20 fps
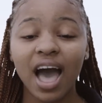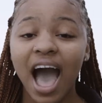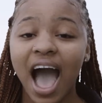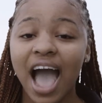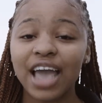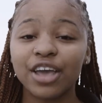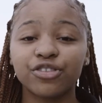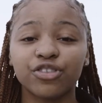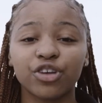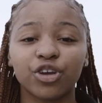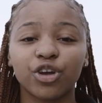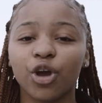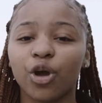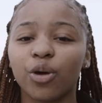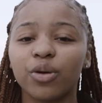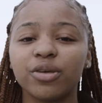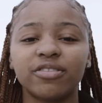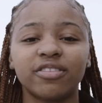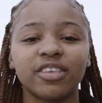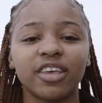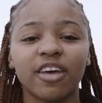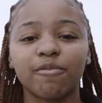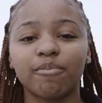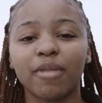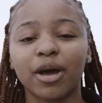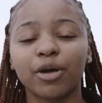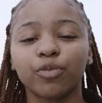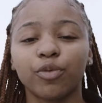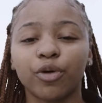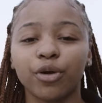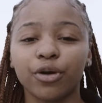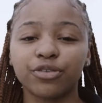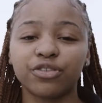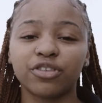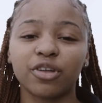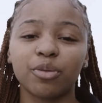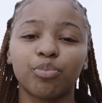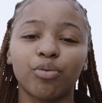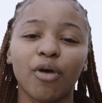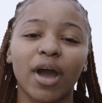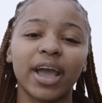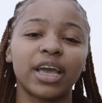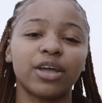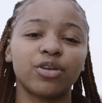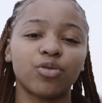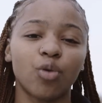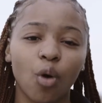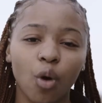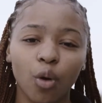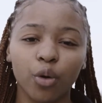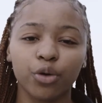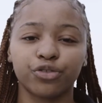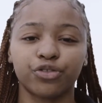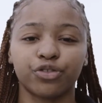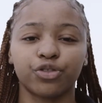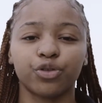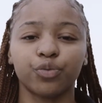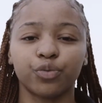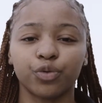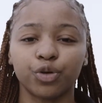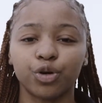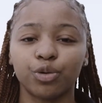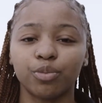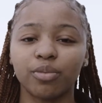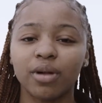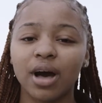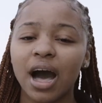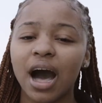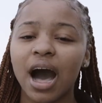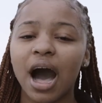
I use the currency of my words to brighten auras in the room,